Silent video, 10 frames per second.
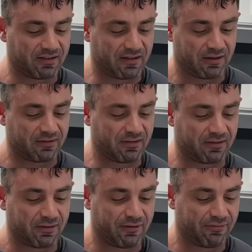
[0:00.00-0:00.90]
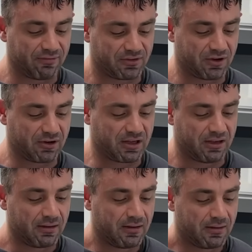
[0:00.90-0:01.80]
ounces of
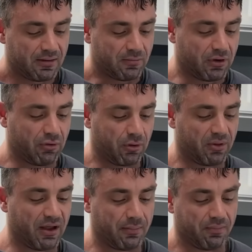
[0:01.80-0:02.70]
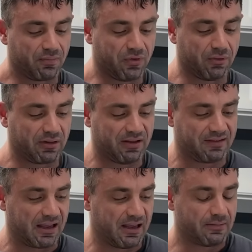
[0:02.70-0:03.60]
turkey when normally I'm doing at least
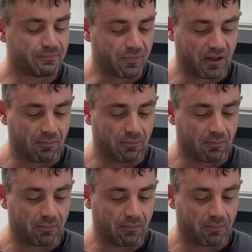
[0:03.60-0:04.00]
8 in